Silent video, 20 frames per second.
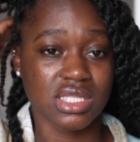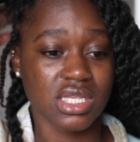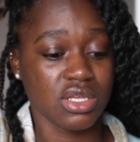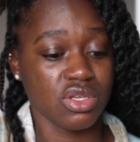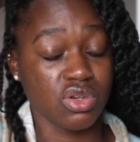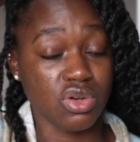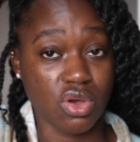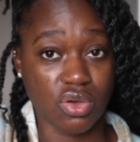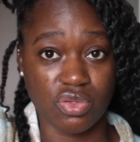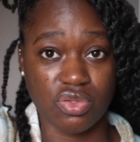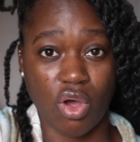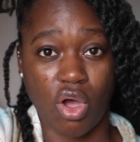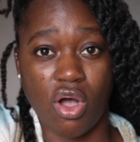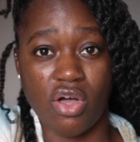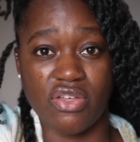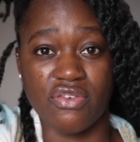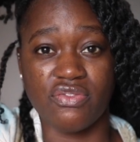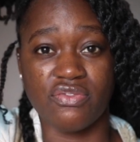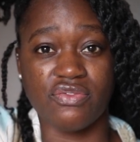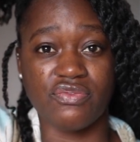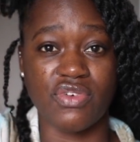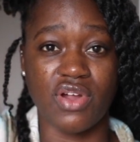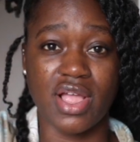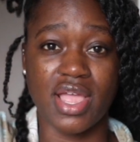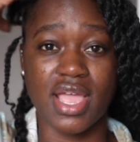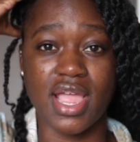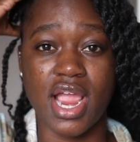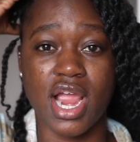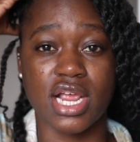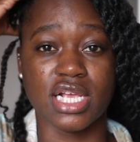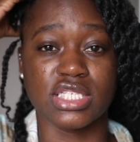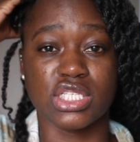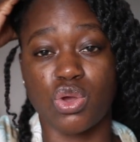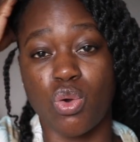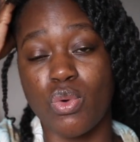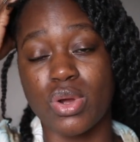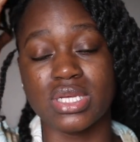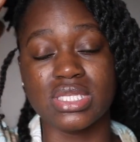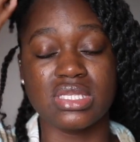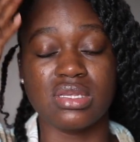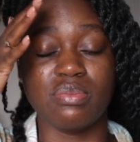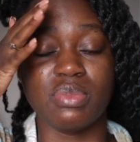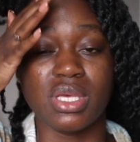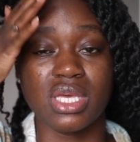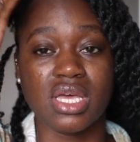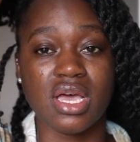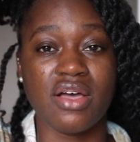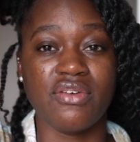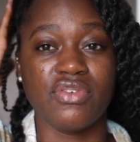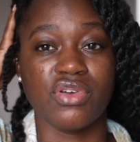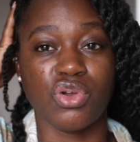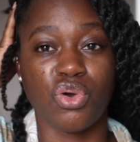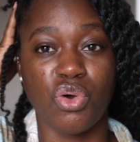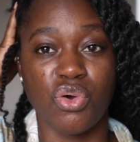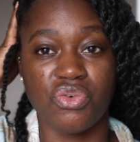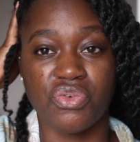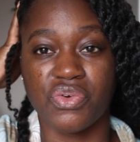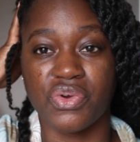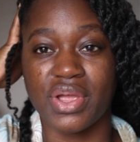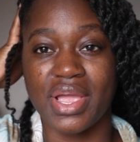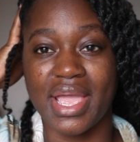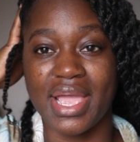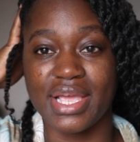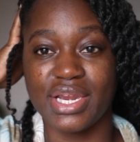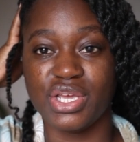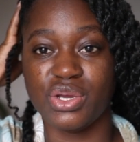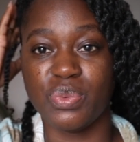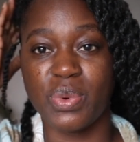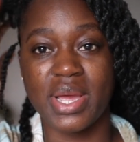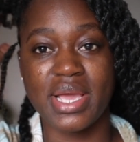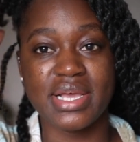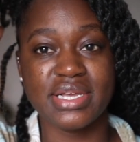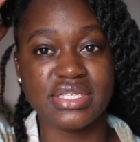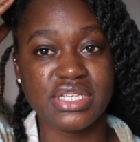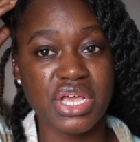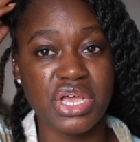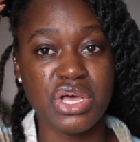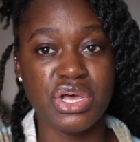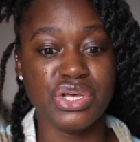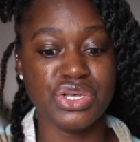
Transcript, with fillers: you know, all the front hair is going to be covered over it anyways.